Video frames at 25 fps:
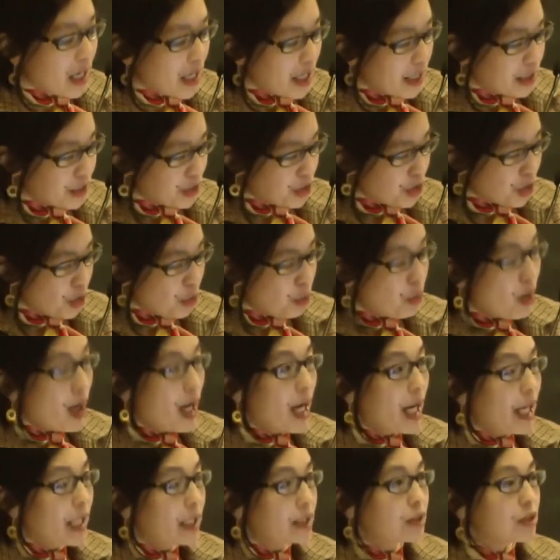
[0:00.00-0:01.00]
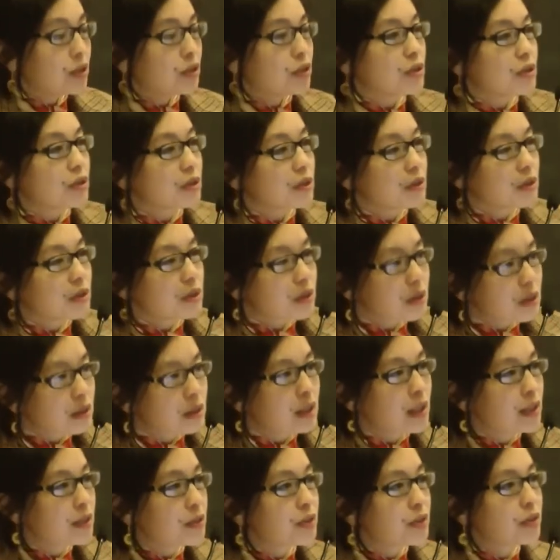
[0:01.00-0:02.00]
And so why
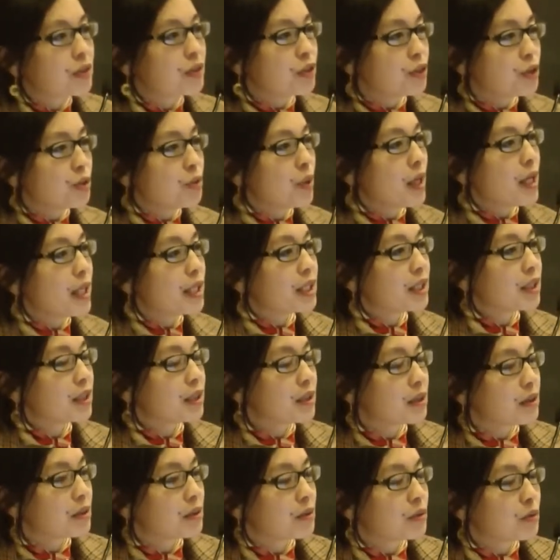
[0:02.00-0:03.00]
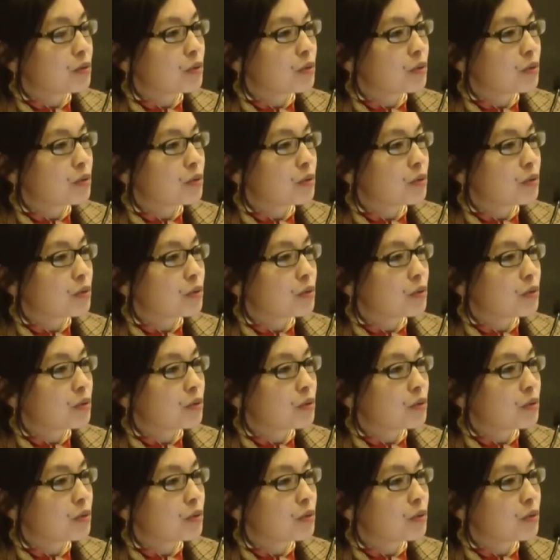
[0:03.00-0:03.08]
does the US